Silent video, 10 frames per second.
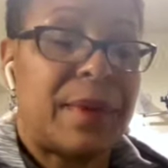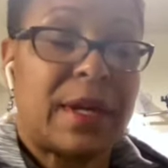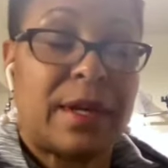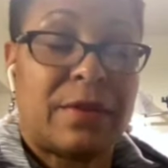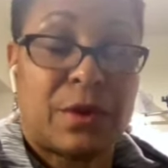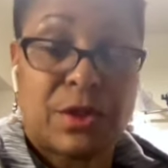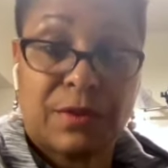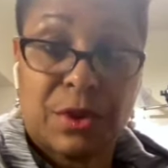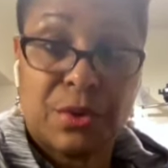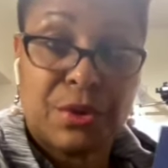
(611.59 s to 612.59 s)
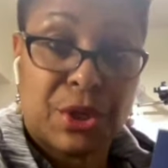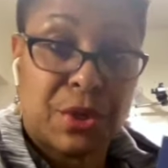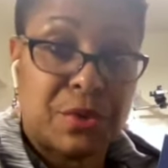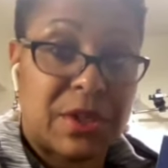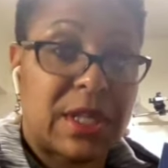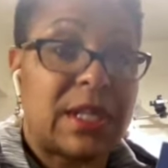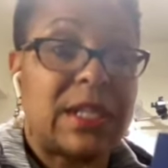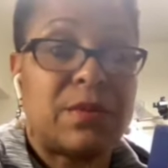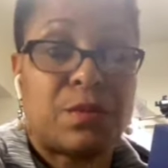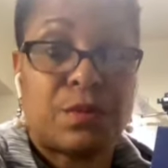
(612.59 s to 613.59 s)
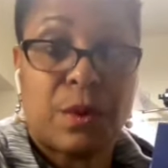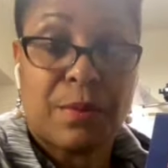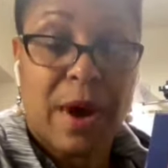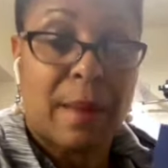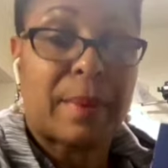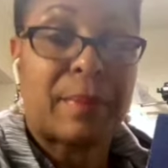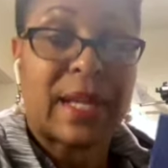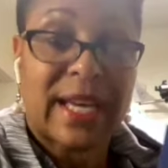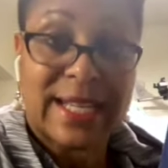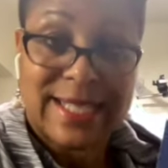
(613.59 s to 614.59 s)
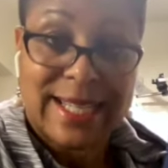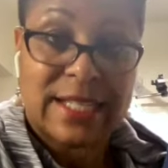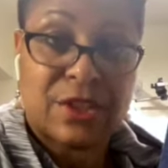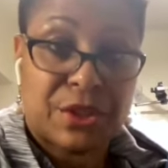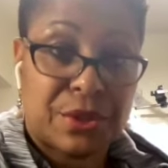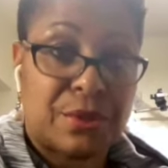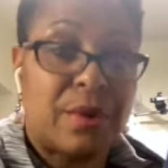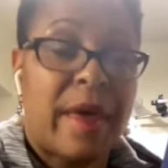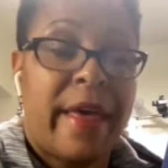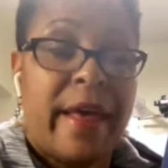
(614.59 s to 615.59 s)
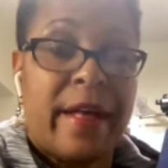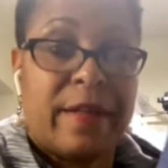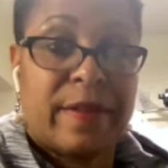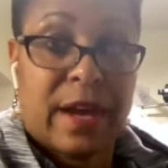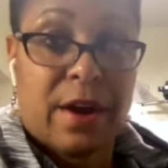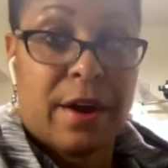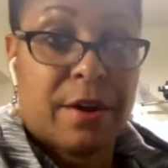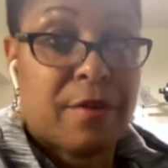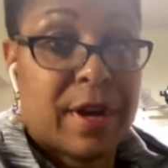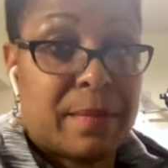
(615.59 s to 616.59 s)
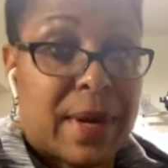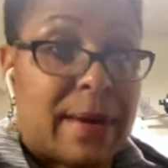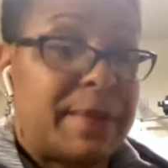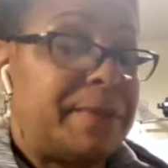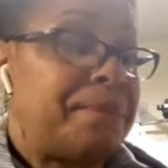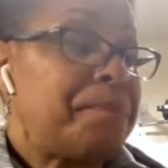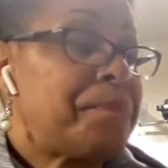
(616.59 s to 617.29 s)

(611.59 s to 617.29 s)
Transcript: and those of you who use these will probably attest to they are a great bobbin